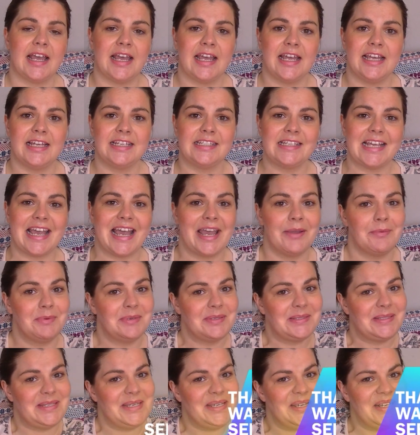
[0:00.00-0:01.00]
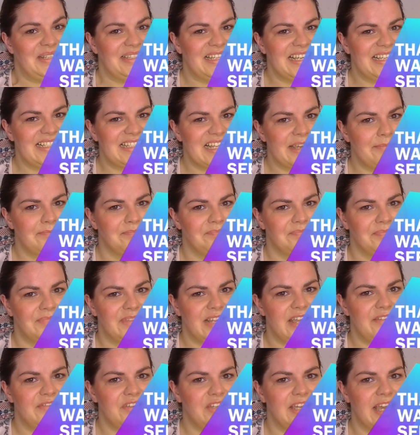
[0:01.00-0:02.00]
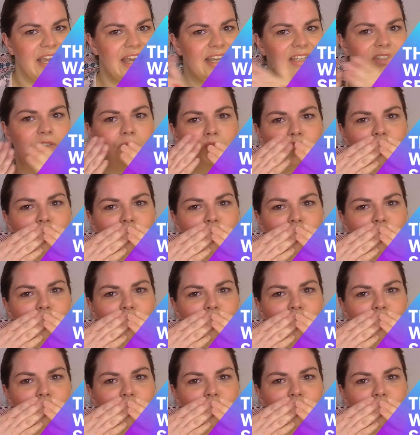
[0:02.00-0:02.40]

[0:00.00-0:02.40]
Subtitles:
And I will see y'all next time. Love you guys.